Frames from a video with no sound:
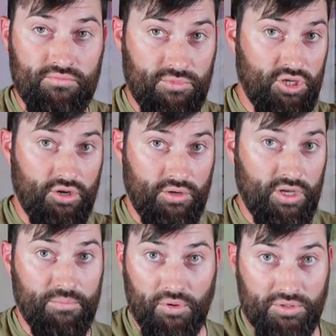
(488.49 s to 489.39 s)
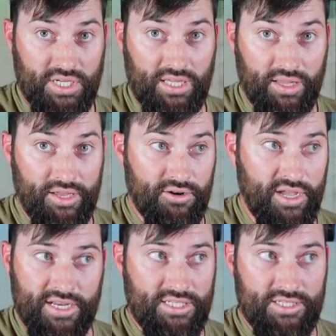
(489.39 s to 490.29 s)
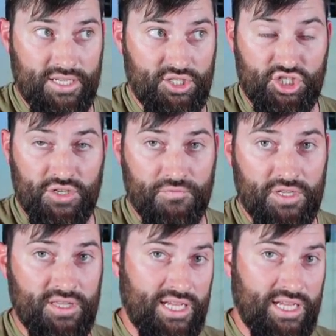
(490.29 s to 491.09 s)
you know, a bullseye later, and it's it's shifted.